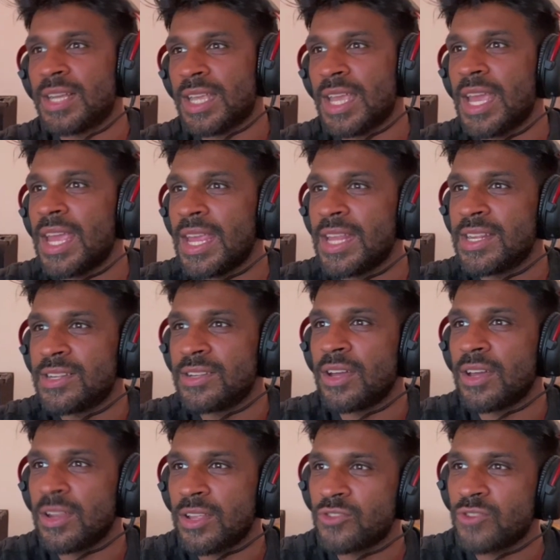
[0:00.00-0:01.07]
K
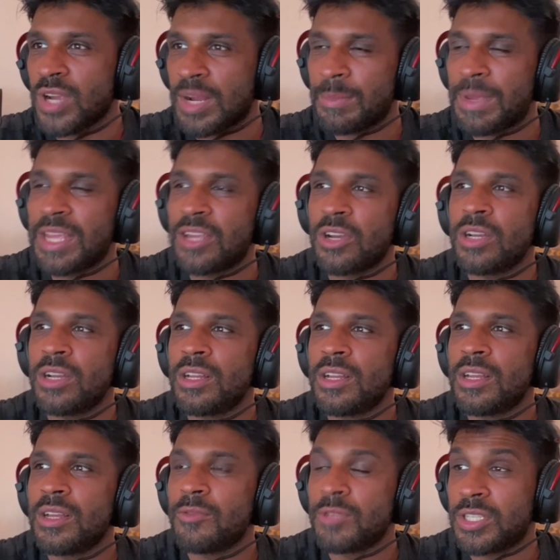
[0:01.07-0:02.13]
Nada Track Maker,
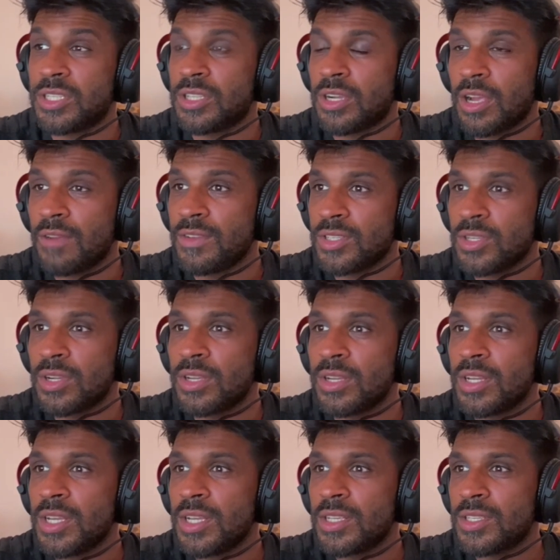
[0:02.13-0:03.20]
which is a cover song.
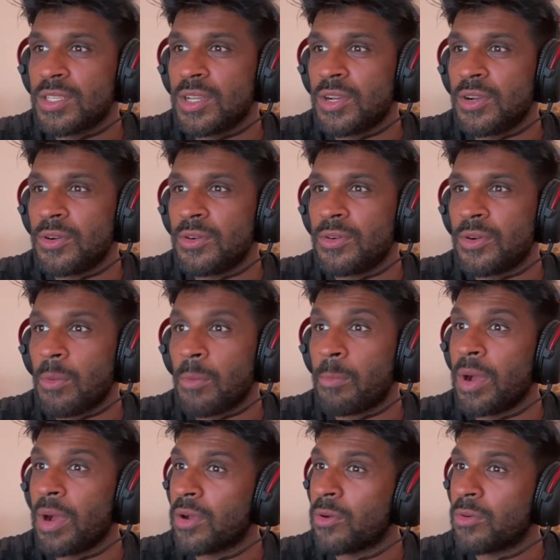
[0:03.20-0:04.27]
So,
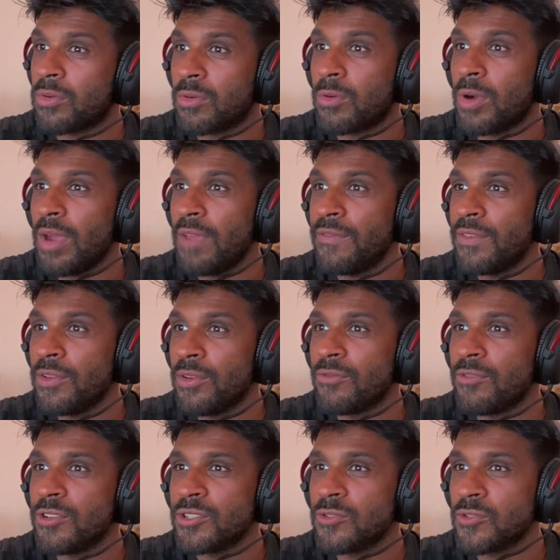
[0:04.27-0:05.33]
but quite a few
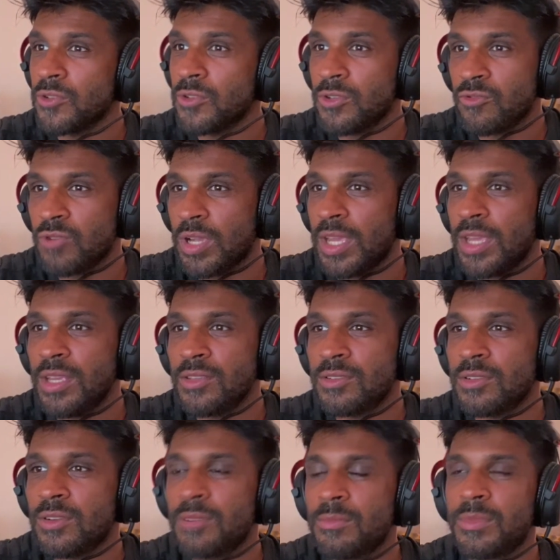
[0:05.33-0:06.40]
original songs right here,
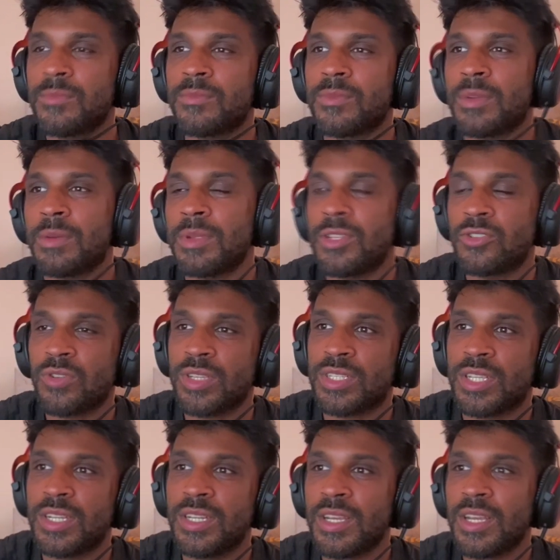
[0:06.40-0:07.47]
so I'm
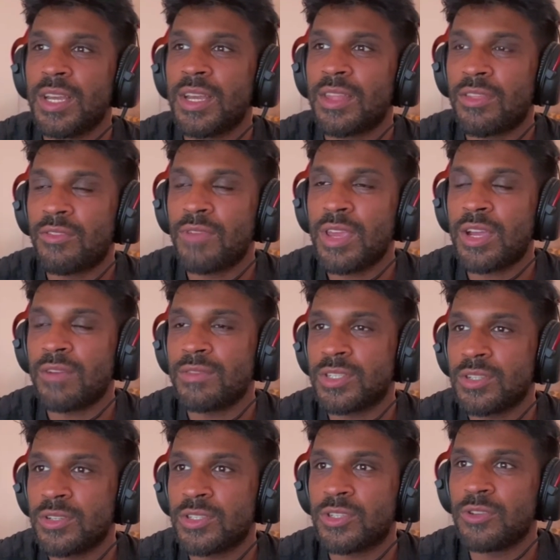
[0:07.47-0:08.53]
interested. Three cover
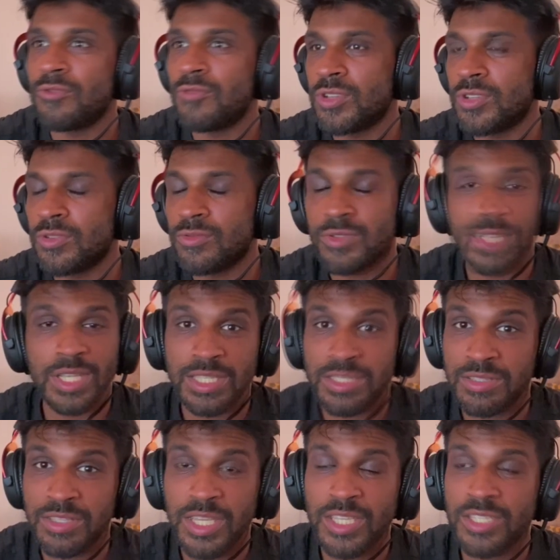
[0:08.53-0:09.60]
songs, two originals,
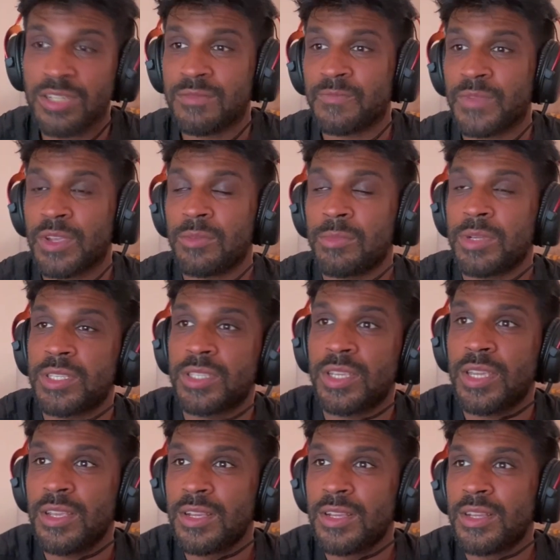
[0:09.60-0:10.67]
that's decent, I must
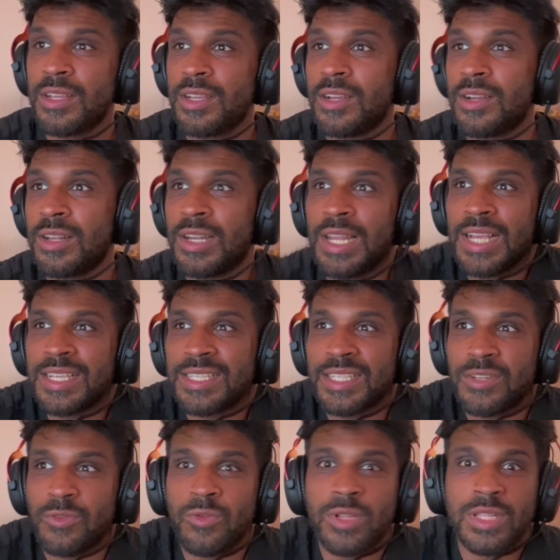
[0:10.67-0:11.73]
say. Like I
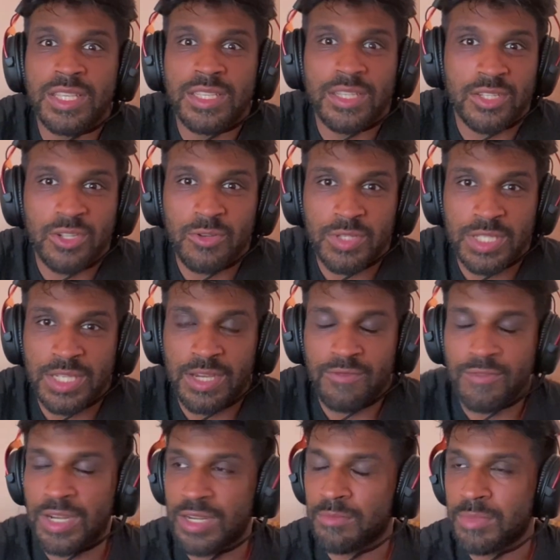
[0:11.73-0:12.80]
said, all of these are chosen
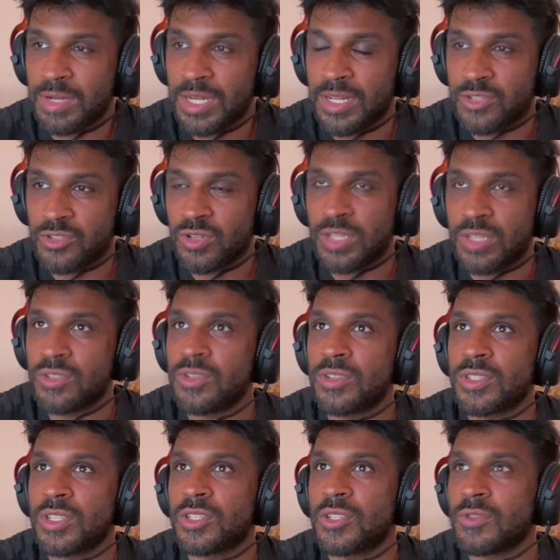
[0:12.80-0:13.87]
at random. Literally, the
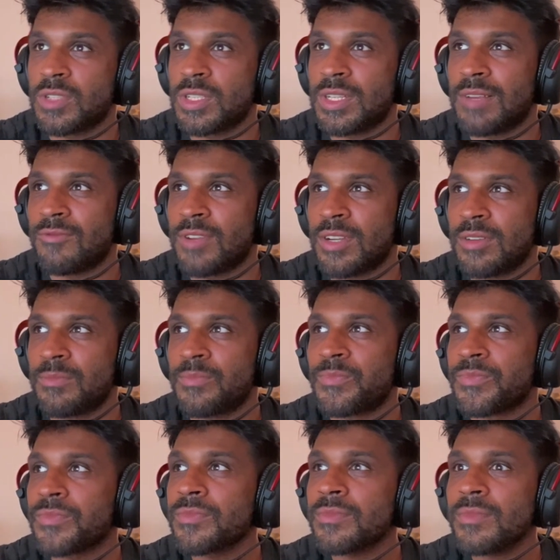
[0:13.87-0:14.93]
songs are chosen at random.
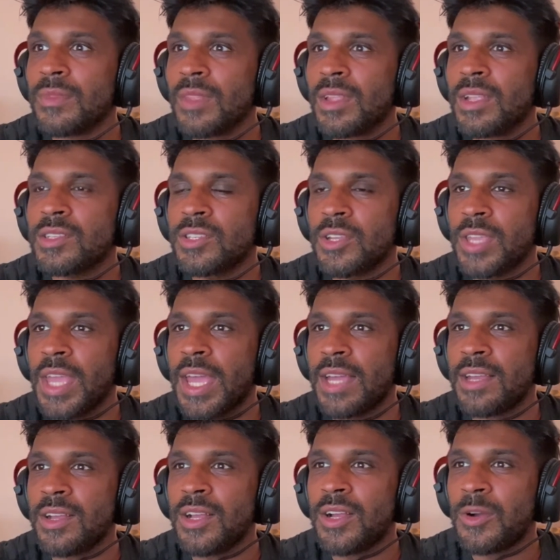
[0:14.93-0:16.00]
So
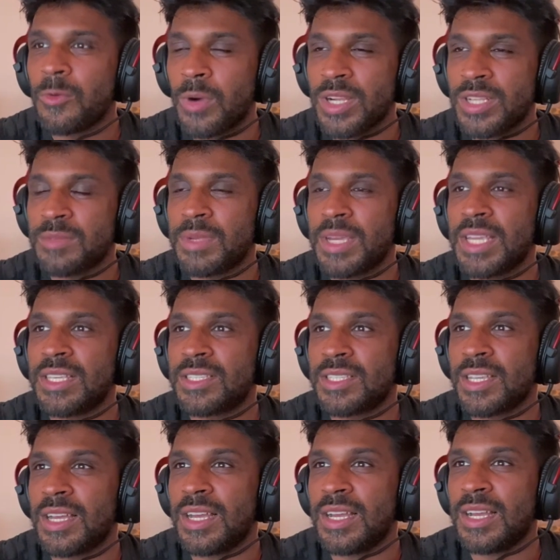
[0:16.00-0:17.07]
yeah, Watame's
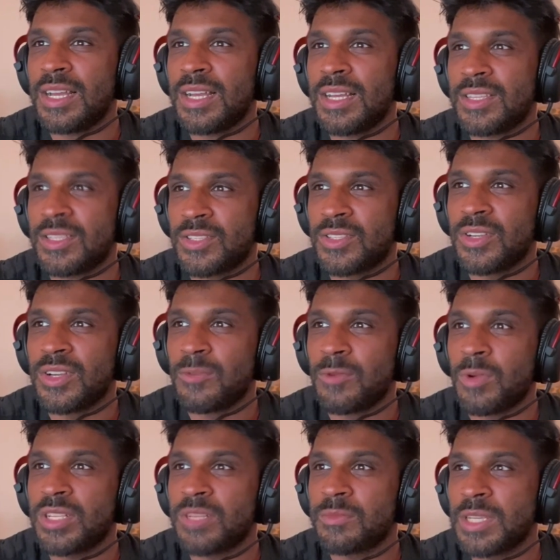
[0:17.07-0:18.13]

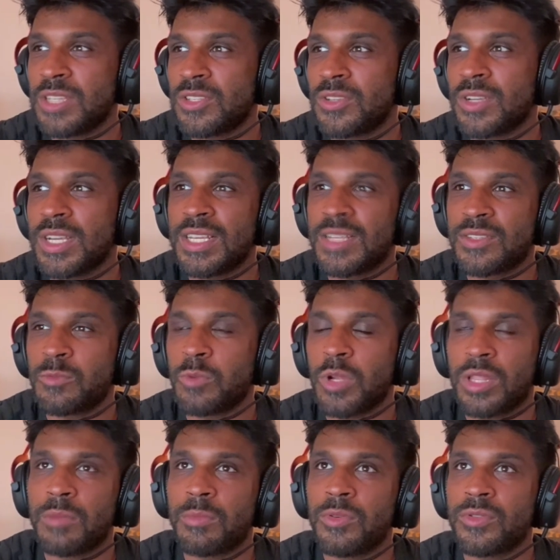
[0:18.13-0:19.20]
song has
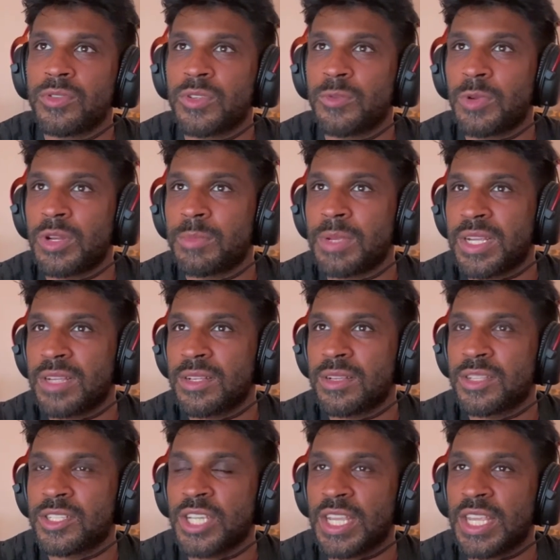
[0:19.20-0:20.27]
won the poll, so we're gonna be
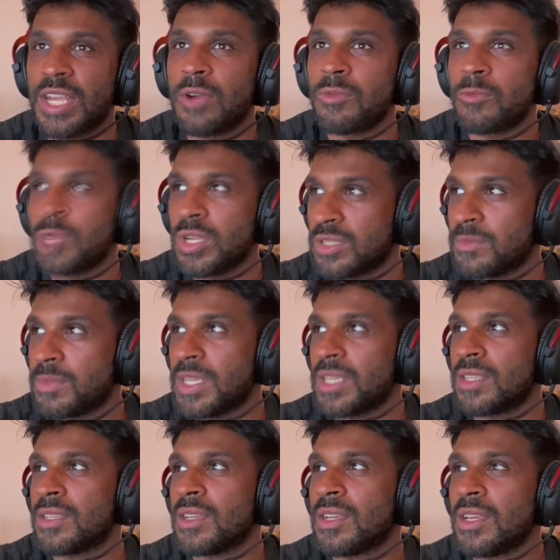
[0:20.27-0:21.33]
checking out
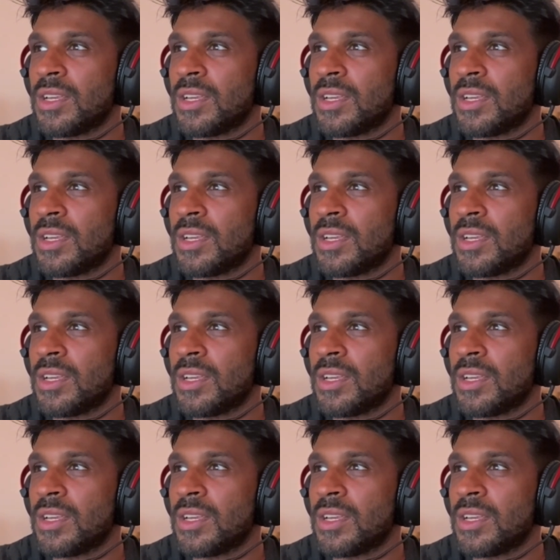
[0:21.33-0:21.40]
Watame.